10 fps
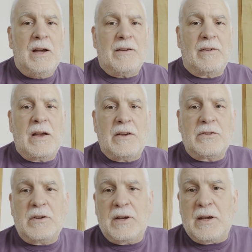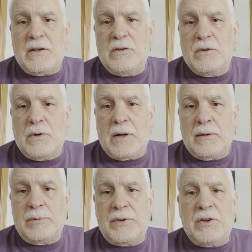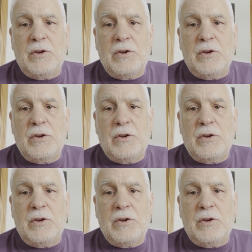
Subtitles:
I forgot yesterday to put the